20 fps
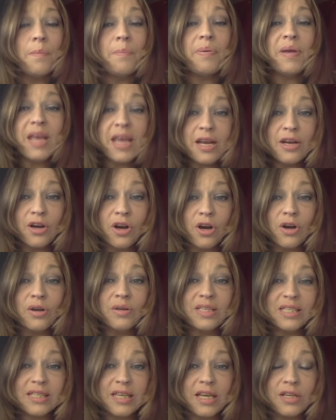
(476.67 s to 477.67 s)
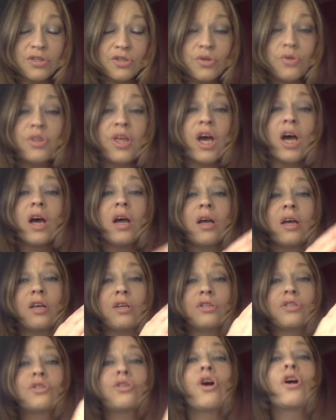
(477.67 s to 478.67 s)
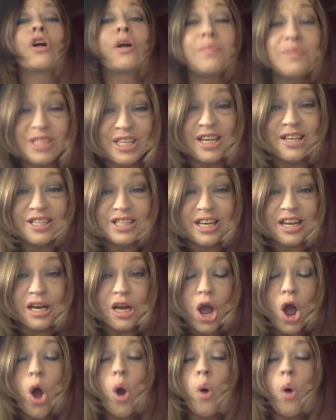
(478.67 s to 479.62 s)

Peter is sent to the circumcision,